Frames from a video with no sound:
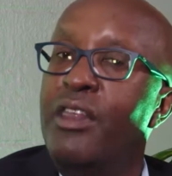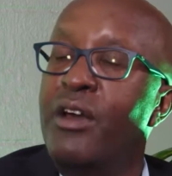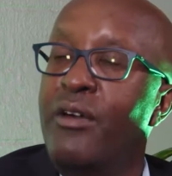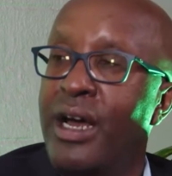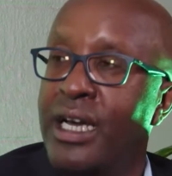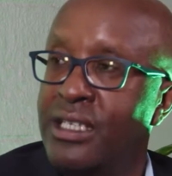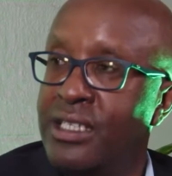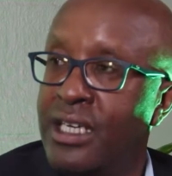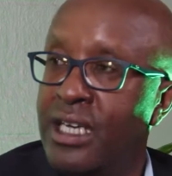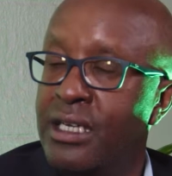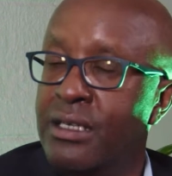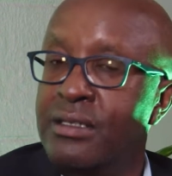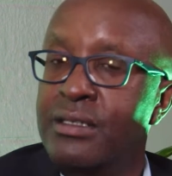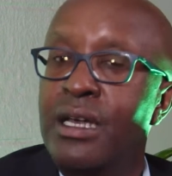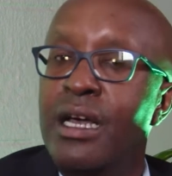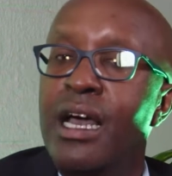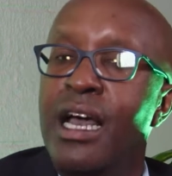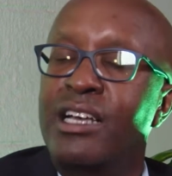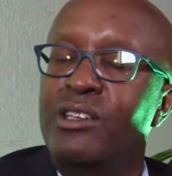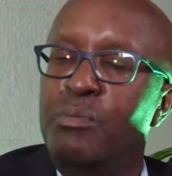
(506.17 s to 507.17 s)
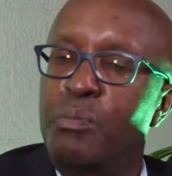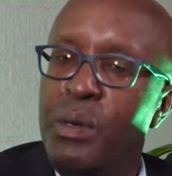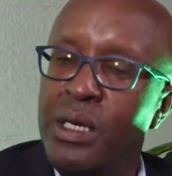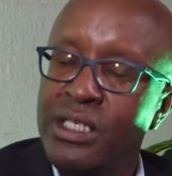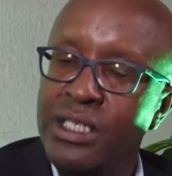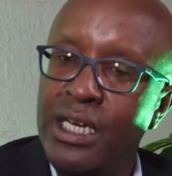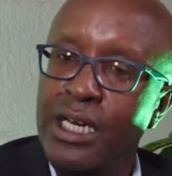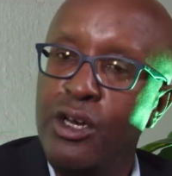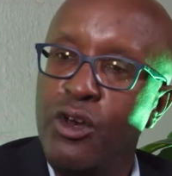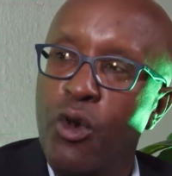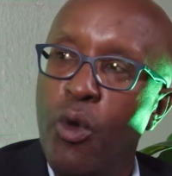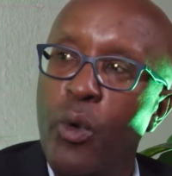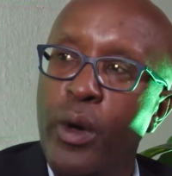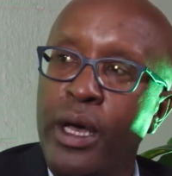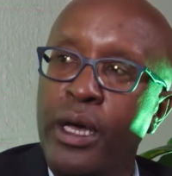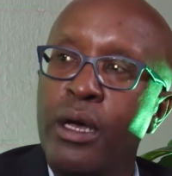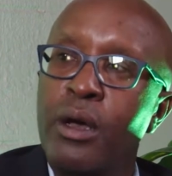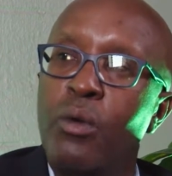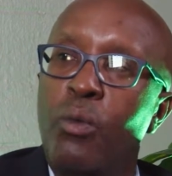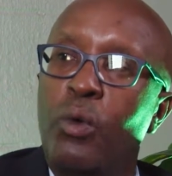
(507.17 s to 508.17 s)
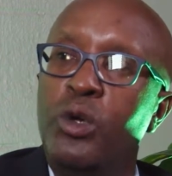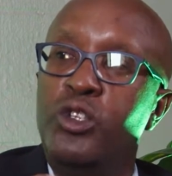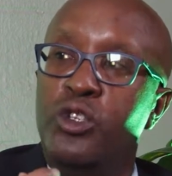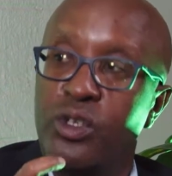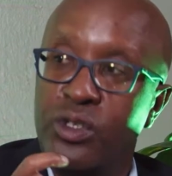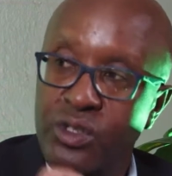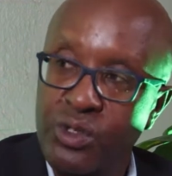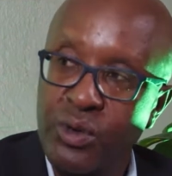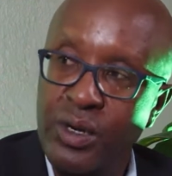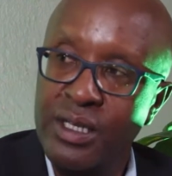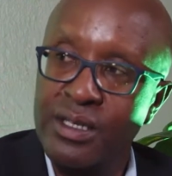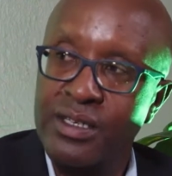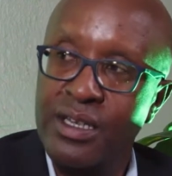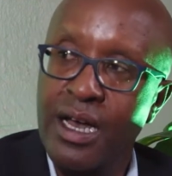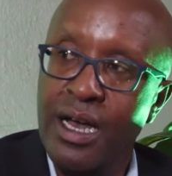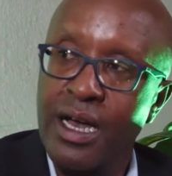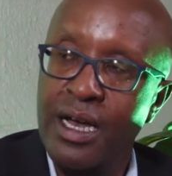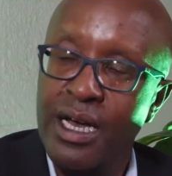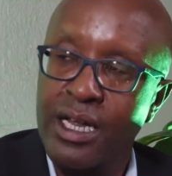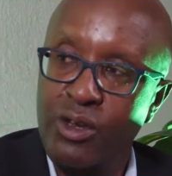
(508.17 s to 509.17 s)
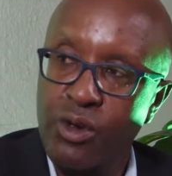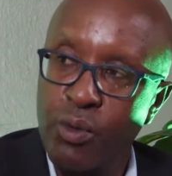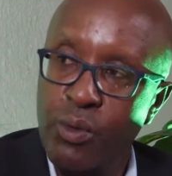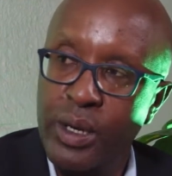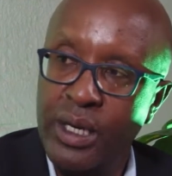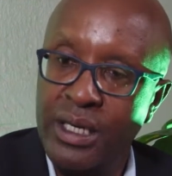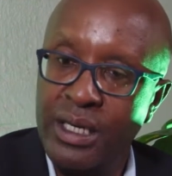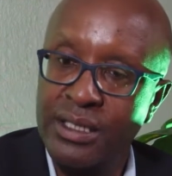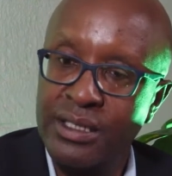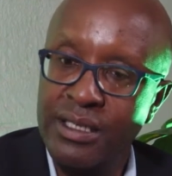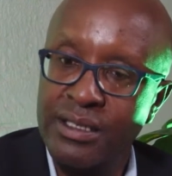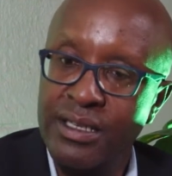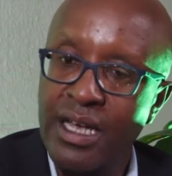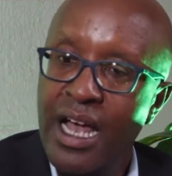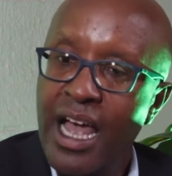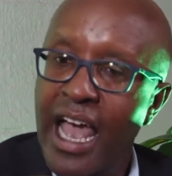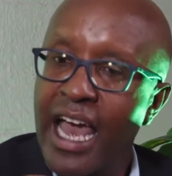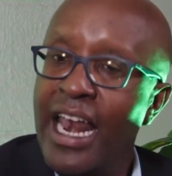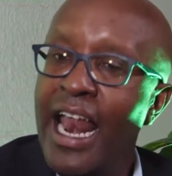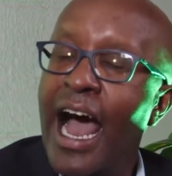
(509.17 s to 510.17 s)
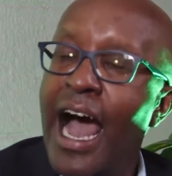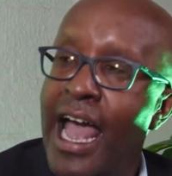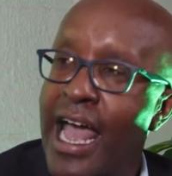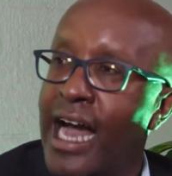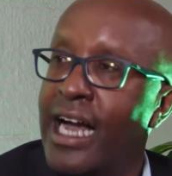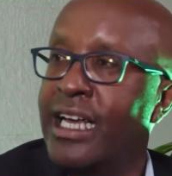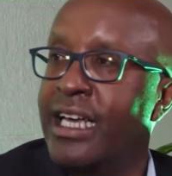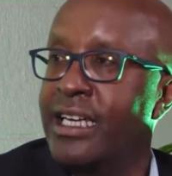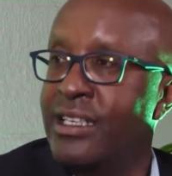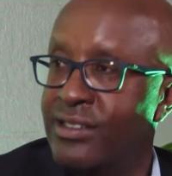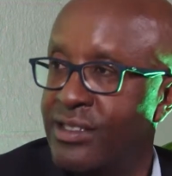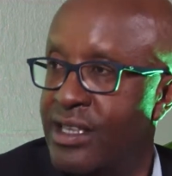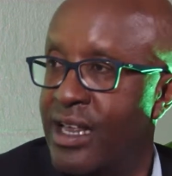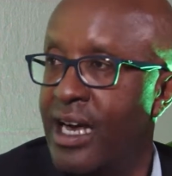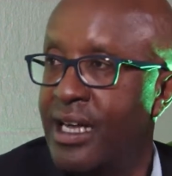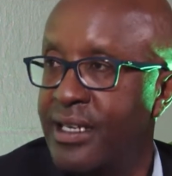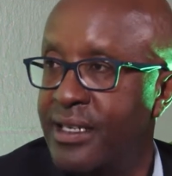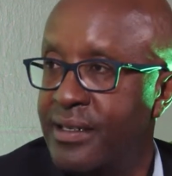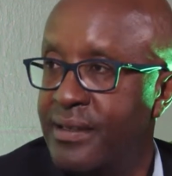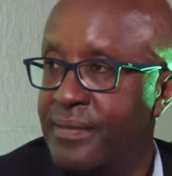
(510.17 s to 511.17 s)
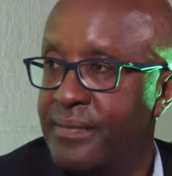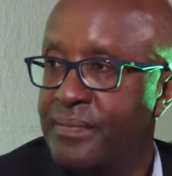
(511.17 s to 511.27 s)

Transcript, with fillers: and the right skills, especially knowing what your strengths are and your weaknesses and hire against that.